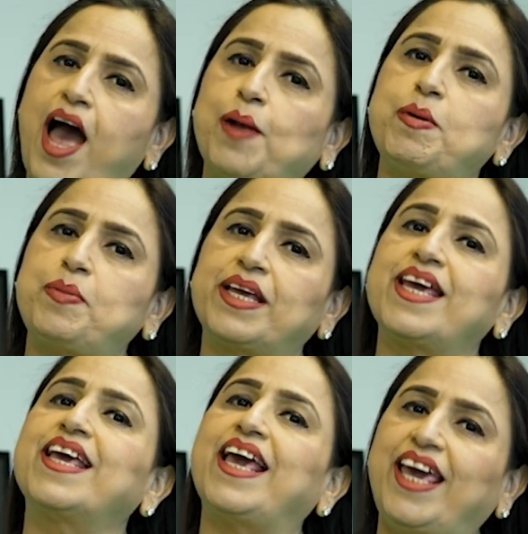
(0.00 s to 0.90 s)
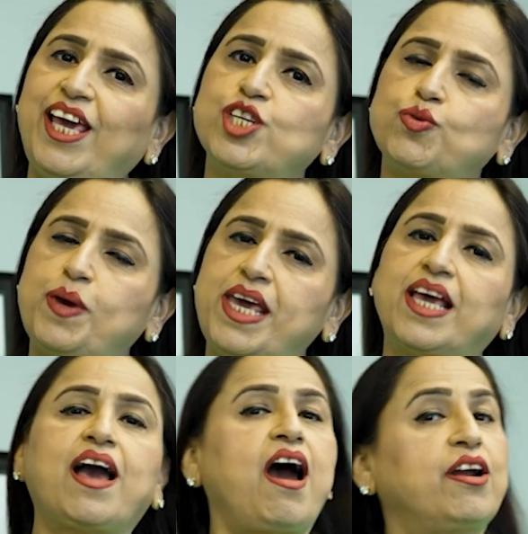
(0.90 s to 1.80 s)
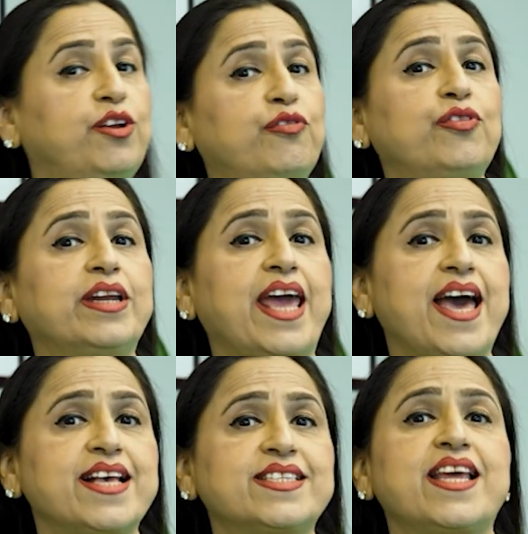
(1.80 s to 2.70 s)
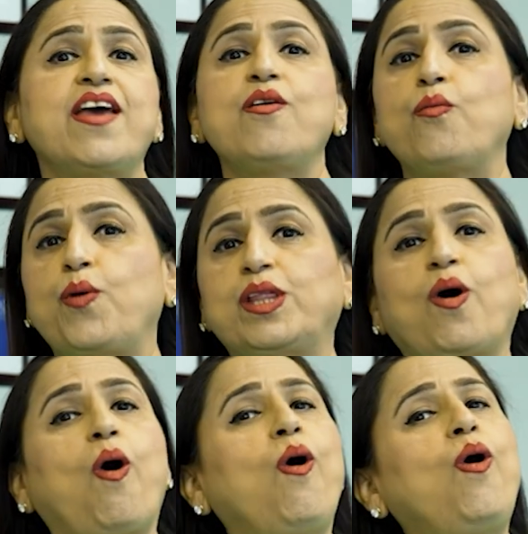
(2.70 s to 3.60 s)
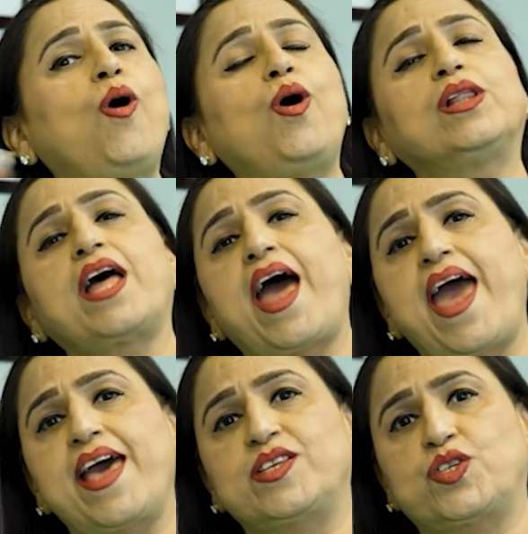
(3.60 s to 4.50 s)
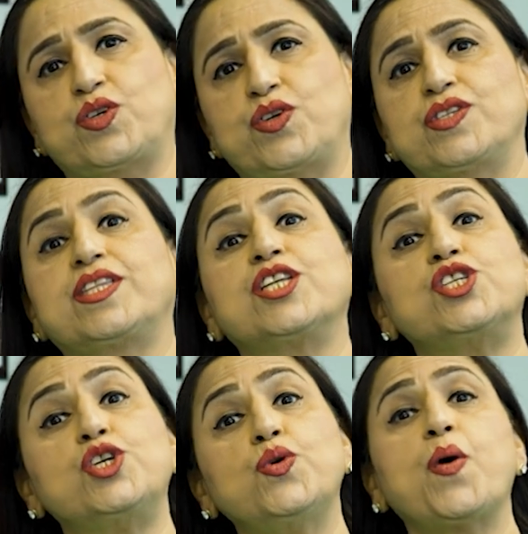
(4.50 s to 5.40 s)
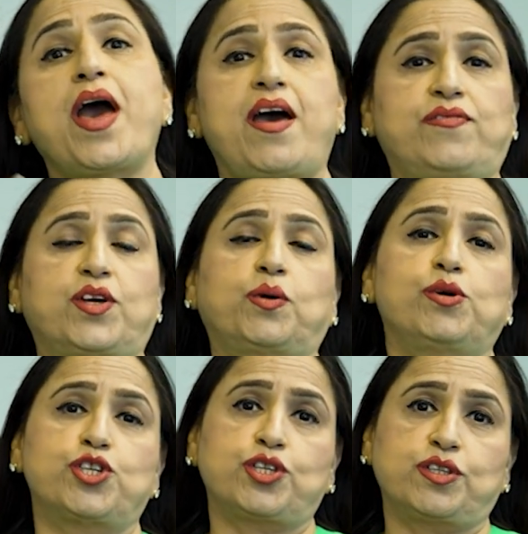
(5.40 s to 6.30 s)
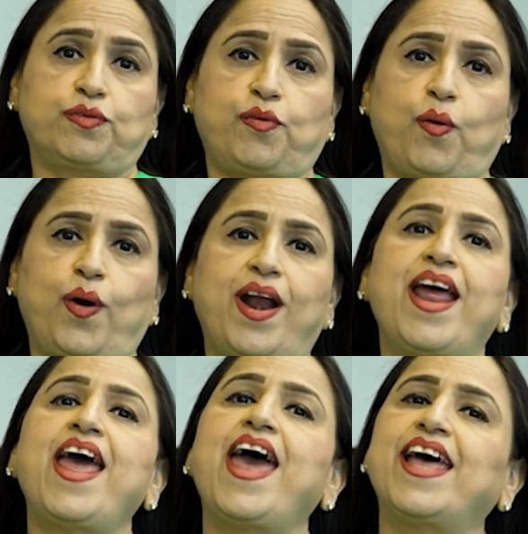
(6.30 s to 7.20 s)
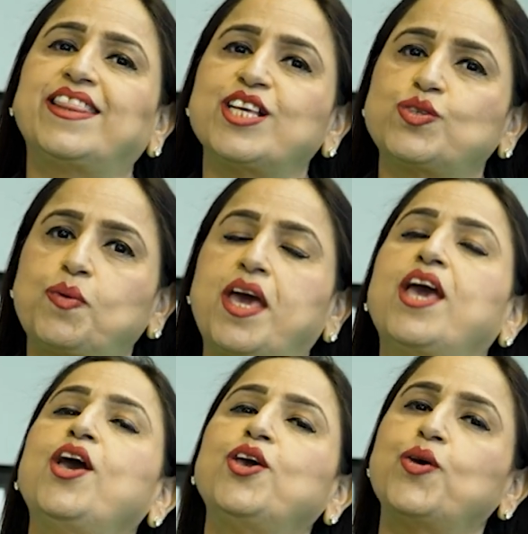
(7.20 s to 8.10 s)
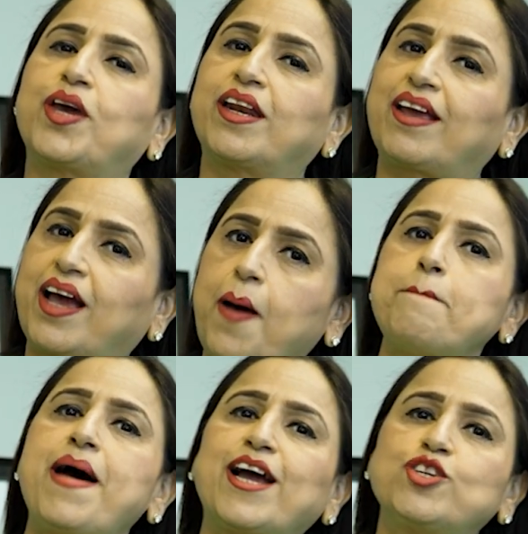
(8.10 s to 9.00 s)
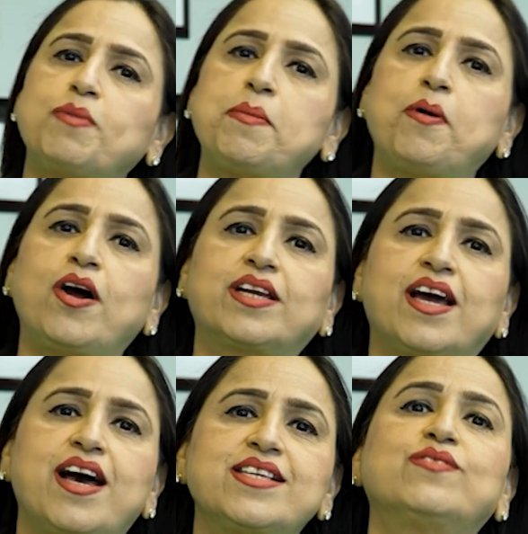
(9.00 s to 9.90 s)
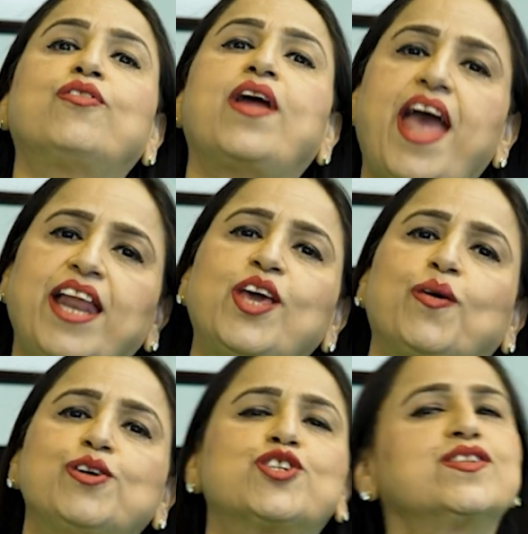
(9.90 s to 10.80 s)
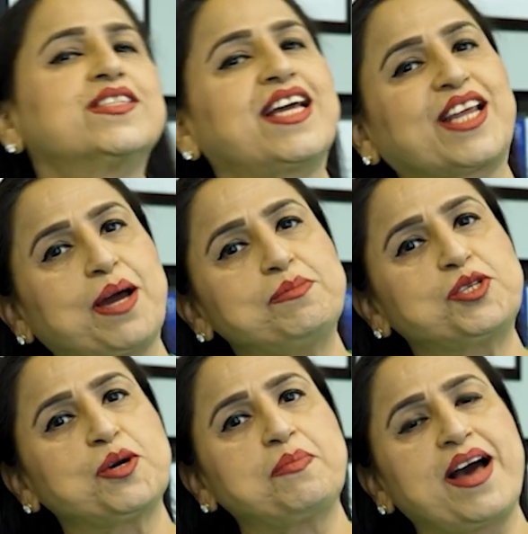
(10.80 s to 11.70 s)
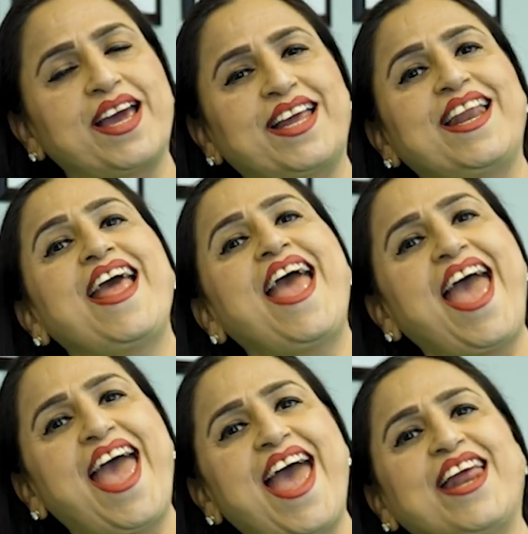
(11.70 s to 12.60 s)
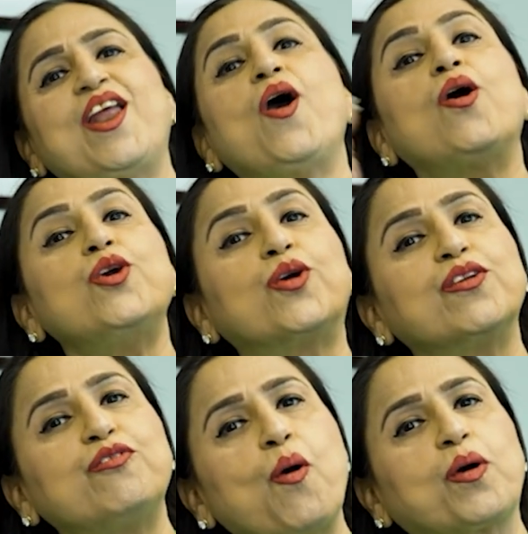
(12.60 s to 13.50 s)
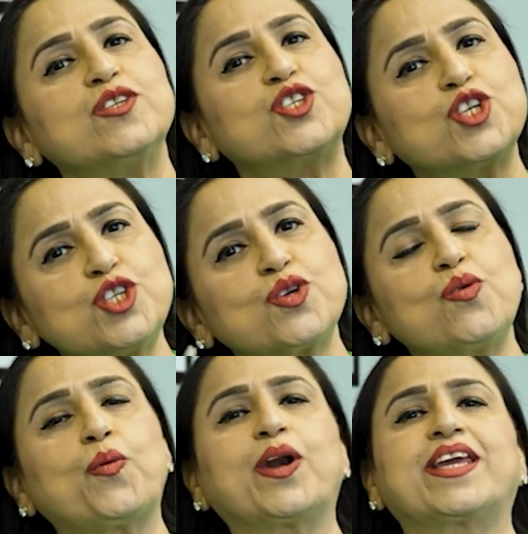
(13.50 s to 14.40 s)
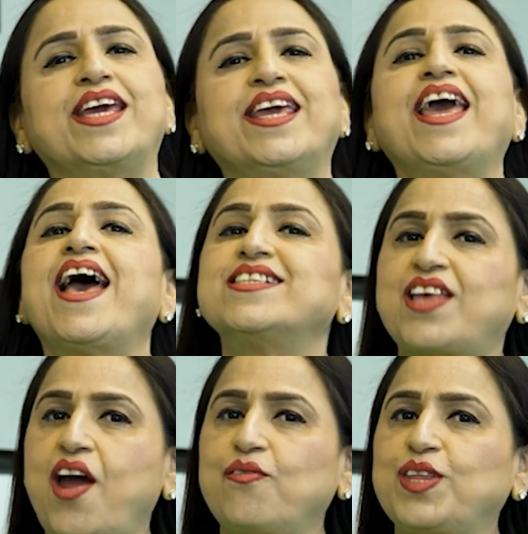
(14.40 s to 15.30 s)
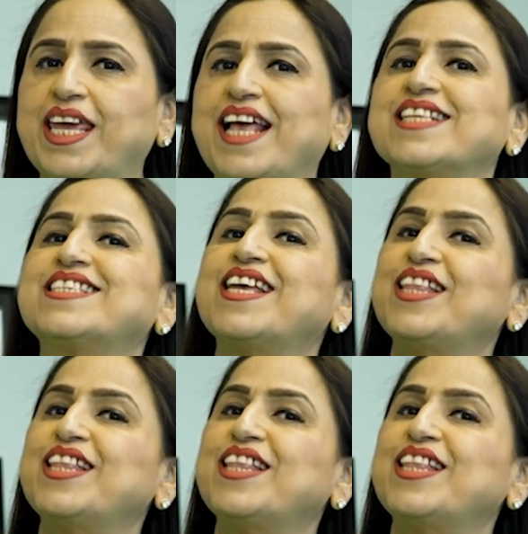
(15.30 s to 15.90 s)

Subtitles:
I'll be bringing each week a different guest with all the answers that you have the questions for. And this way you can come back to my podcast for any questions that come to your mind, and you can focus just on working, as everything else